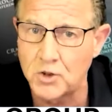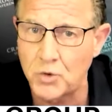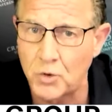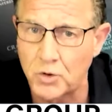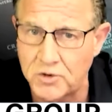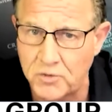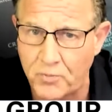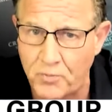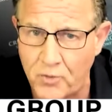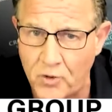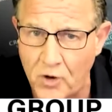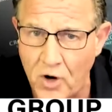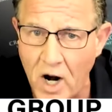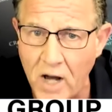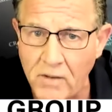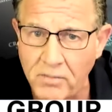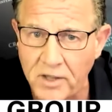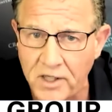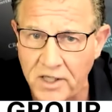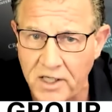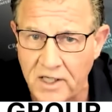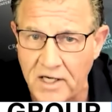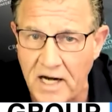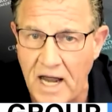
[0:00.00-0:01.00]
what's
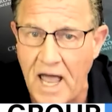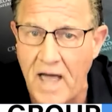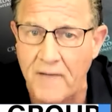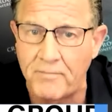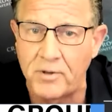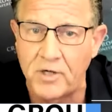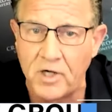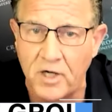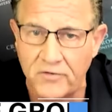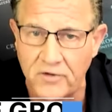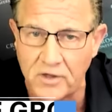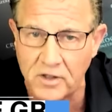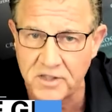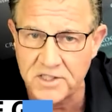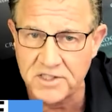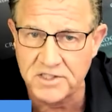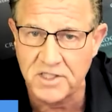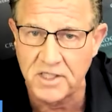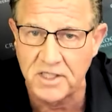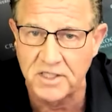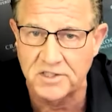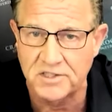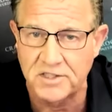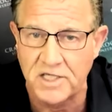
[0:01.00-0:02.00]
probably going to happen on the
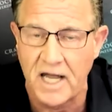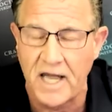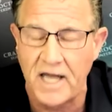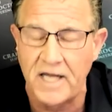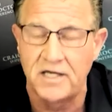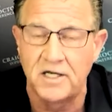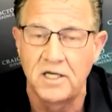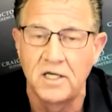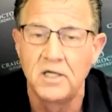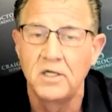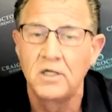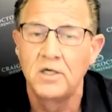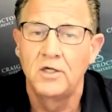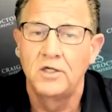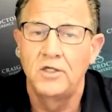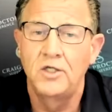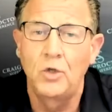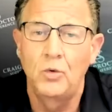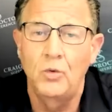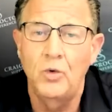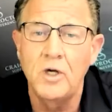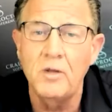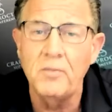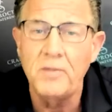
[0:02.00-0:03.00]
listing side. You
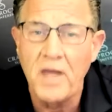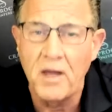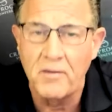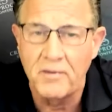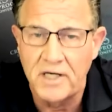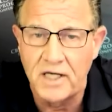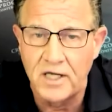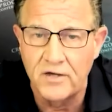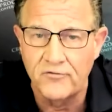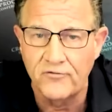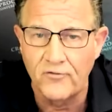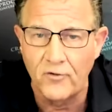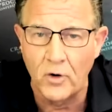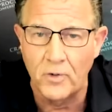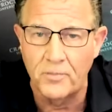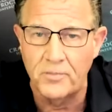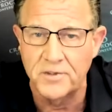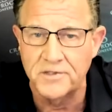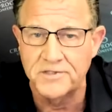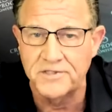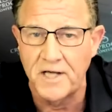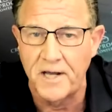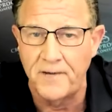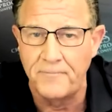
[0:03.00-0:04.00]
will be able to get
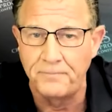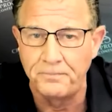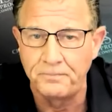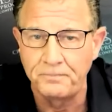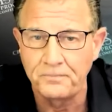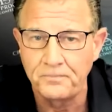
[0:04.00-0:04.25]
4%.